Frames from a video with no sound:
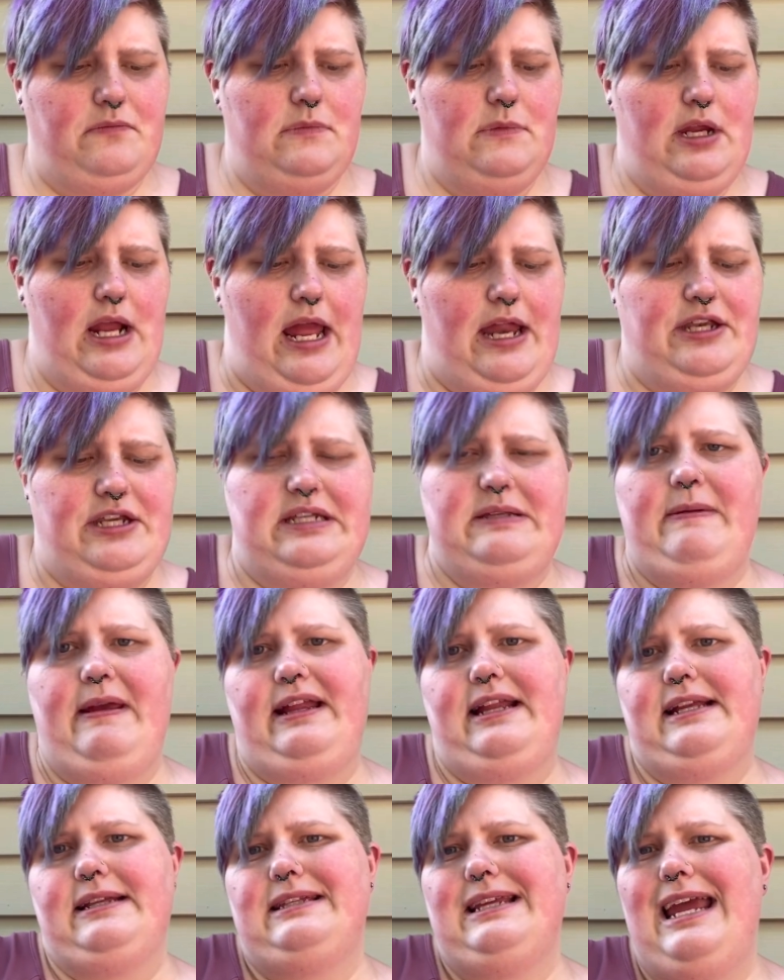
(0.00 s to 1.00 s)
And just
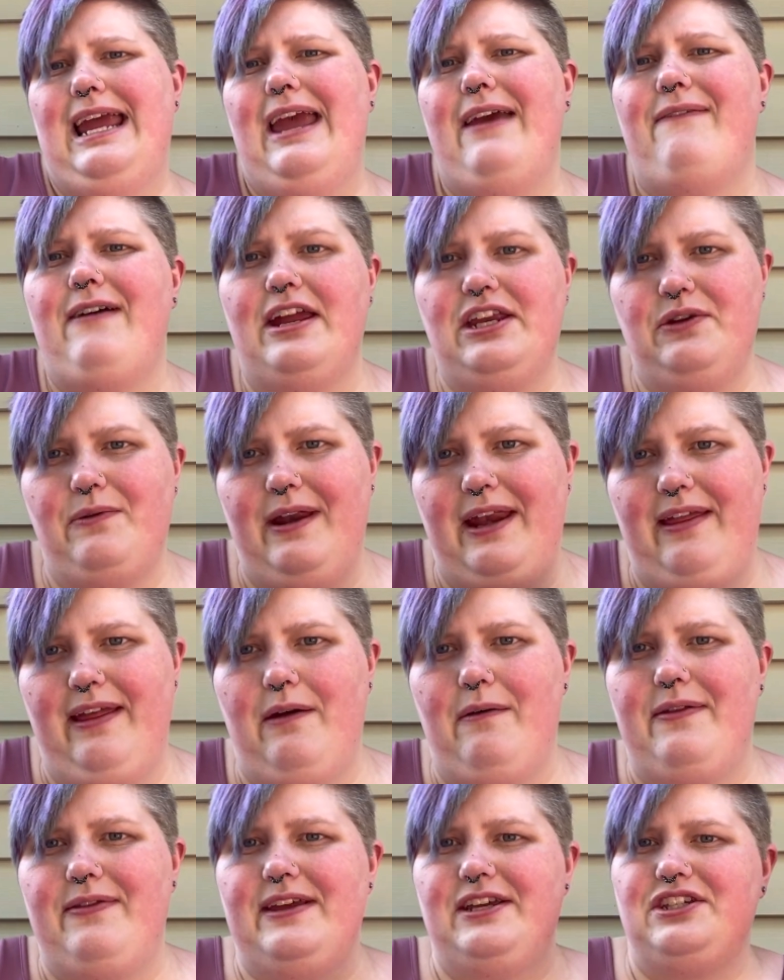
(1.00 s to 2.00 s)
make this, if I do anything
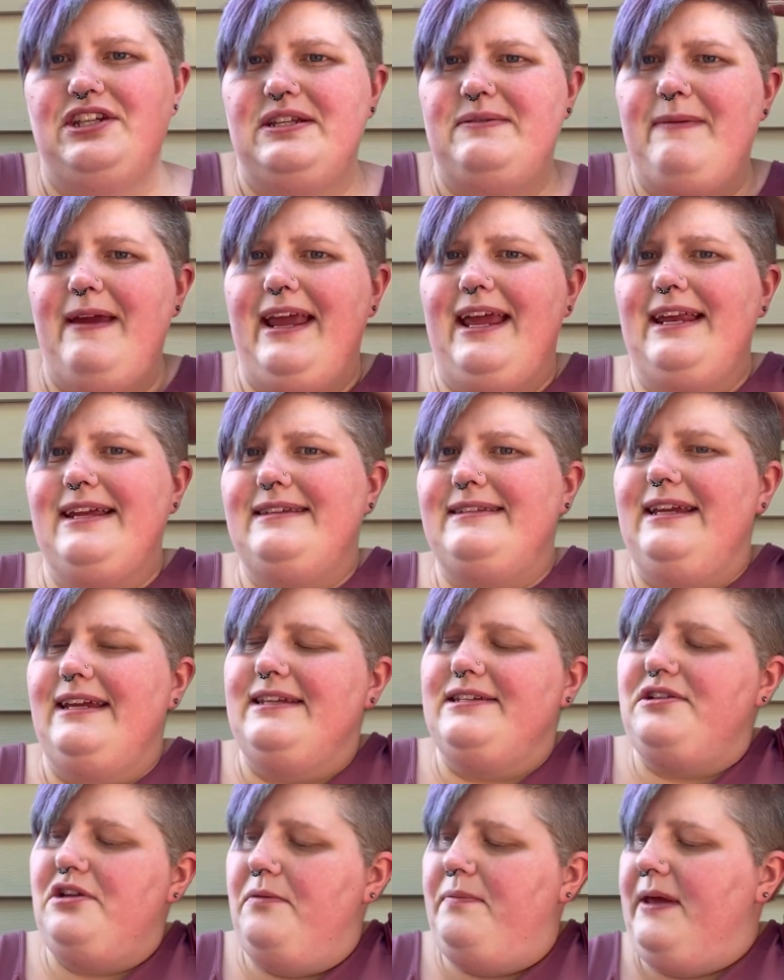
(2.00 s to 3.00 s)
with this, just make it a
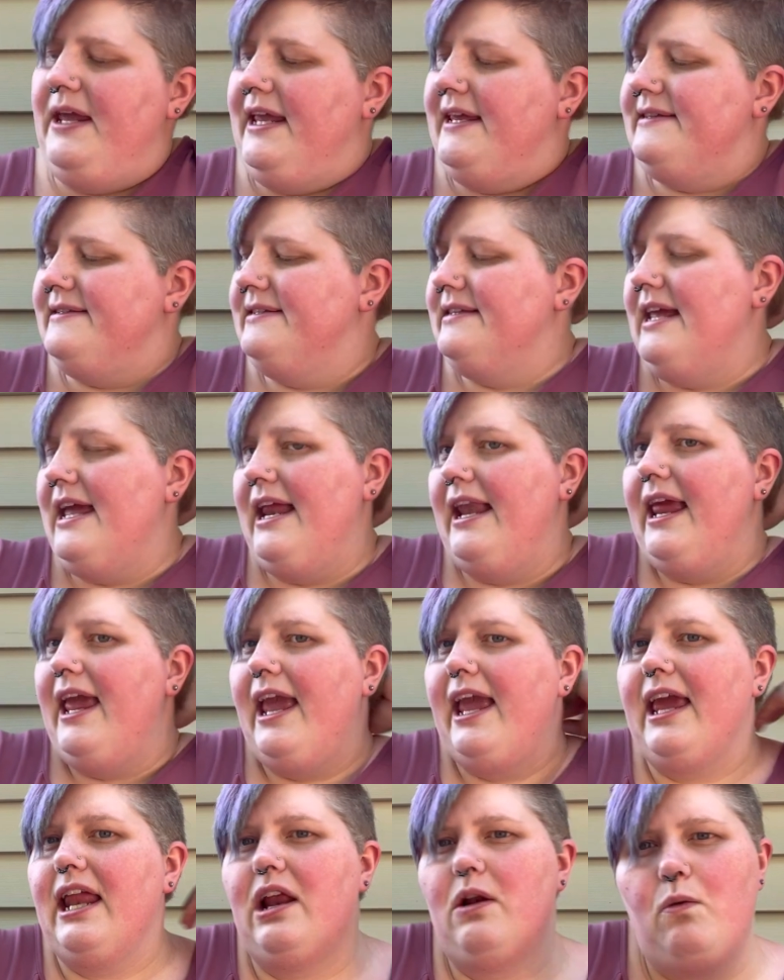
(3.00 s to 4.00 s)
seasonal piece and
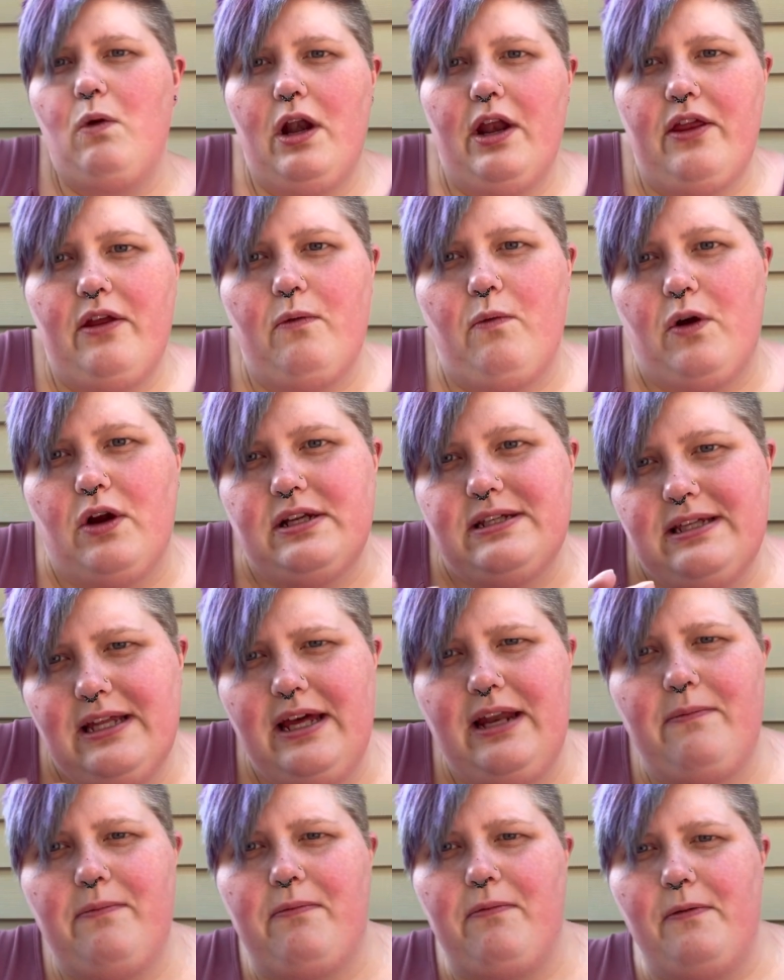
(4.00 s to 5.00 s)
hang it in one of the worst
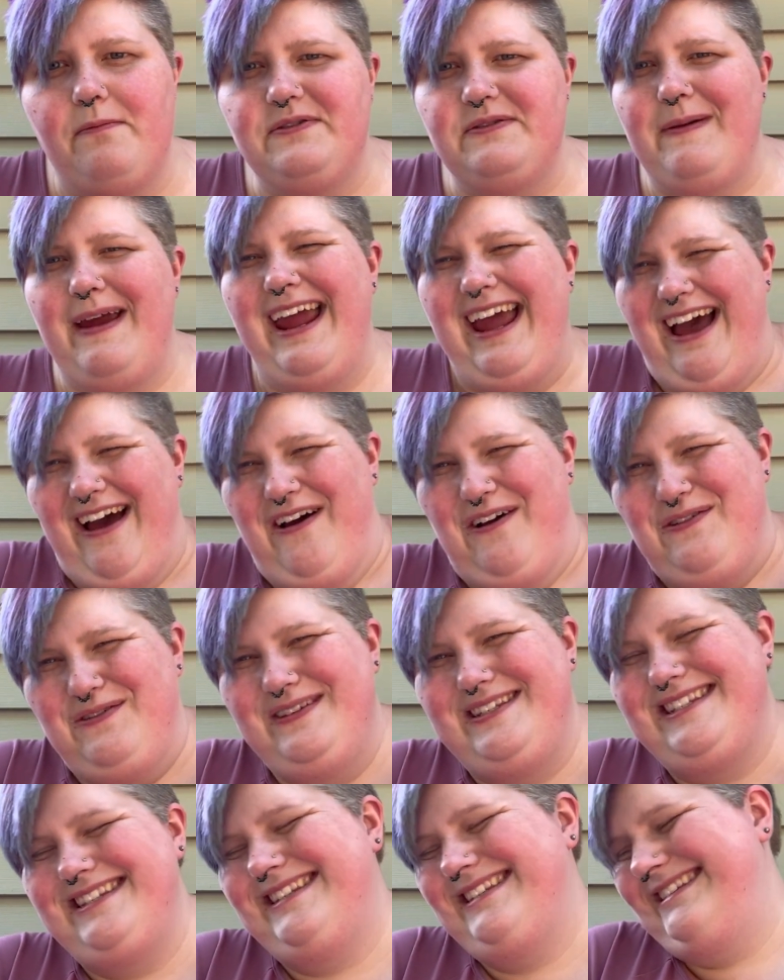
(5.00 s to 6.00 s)
lit rooms of my
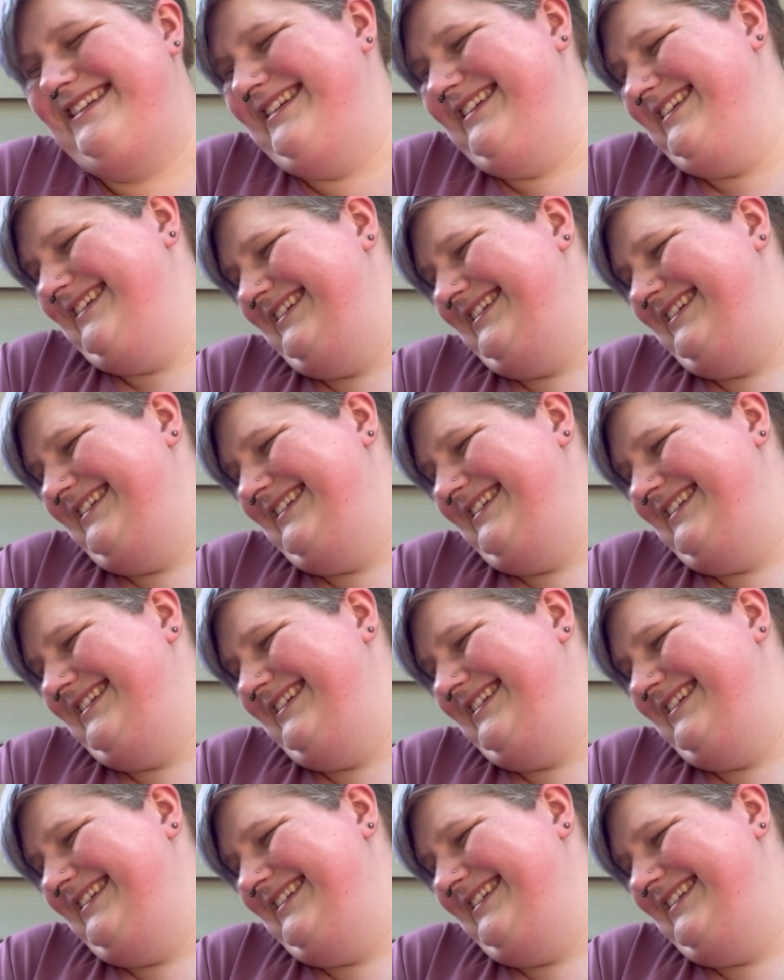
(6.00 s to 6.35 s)
house.